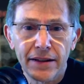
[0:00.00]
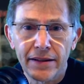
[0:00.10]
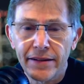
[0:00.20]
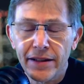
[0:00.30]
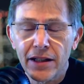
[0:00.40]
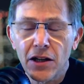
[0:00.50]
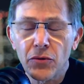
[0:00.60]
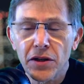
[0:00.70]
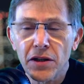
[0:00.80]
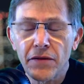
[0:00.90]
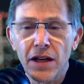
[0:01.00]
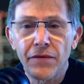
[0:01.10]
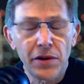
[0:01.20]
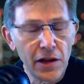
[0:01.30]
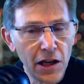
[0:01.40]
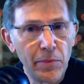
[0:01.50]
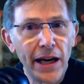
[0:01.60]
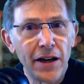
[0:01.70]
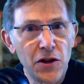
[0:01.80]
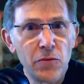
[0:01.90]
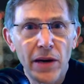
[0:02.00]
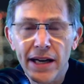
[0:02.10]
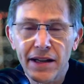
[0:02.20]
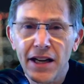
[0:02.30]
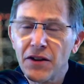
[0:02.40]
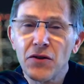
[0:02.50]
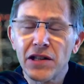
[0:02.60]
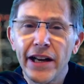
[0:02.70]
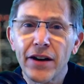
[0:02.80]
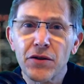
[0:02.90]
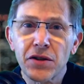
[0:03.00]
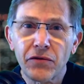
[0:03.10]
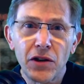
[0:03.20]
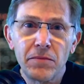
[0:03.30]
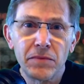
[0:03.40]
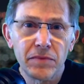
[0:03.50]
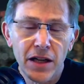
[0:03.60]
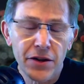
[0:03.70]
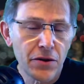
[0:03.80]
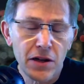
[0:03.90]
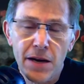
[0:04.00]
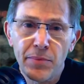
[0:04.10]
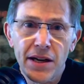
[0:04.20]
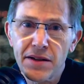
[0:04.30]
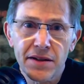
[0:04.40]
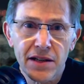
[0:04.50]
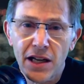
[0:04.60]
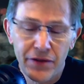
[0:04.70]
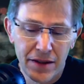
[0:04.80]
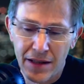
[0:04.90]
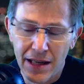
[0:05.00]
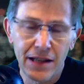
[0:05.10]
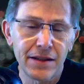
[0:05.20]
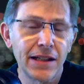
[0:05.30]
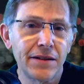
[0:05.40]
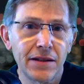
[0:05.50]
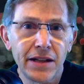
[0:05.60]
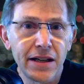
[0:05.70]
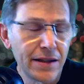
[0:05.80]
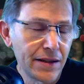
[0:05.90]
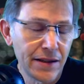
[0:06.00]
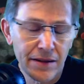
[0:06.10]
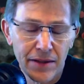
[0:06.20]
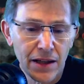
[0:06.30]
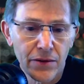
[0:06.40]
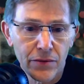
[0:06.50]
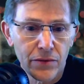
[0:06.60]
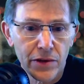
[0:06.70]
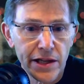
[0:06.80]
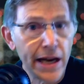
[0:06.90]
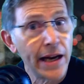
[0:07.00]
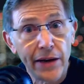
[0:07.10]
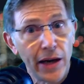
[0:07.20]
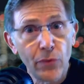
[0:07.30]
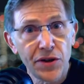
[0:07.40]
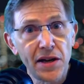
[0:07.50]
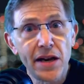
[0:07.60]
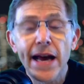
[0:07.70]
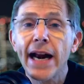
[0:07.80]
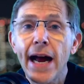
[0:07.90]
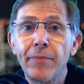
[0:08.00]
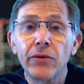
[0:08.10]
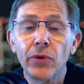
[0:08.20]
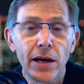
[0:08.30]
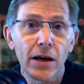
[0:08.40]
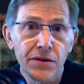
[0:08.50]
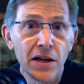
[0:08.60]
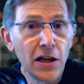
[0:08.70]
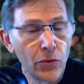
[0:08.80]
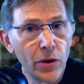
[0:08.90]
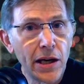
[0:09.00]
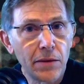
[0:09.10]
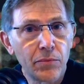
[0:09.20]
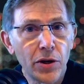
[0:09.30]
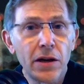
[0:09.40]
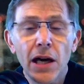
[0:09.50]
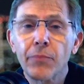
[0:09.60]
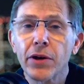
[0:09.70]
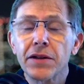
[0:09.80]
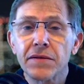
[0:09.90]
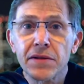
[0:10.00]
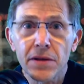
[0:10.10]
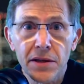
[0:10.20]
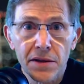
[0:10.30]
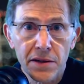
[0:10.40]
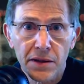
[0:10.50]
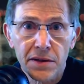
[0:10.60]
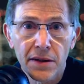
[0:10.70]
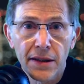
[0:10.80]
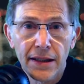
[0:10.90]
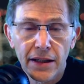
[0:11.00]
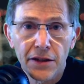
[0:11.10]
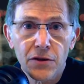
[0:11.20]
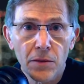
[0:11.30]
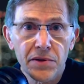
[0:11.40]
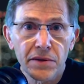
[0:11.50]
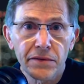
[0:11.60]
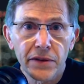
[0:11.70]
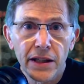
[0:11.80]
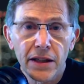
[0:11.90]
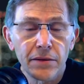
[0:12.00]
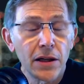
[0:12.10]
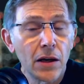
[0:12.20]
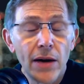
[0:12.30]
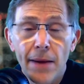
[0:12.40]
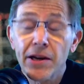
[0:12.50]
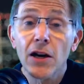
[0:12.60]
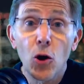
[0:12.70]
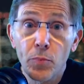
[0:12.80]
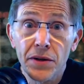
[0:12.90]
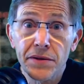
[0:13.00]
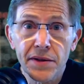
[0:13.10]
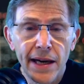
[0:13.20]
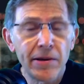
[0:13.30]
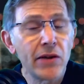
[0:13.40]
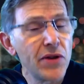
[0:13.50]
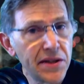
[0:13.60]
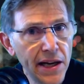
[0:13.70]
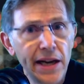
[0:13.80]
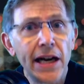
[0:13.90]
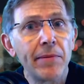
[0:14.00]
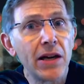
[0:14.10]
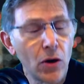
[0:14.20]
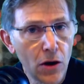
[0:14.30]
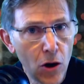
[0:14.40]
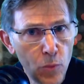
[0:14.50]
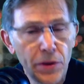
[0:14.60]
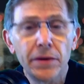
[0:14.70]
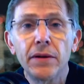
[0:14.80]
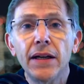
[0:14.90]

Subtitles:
If you think about it, you might get newsletters from other companies and stuff, and it's just kind of like, delete. I'm not going to read that. And we're seeing that happening with ours. We get pretty comprehensive statistics in terms of how many opens, how many we send, how many are opened.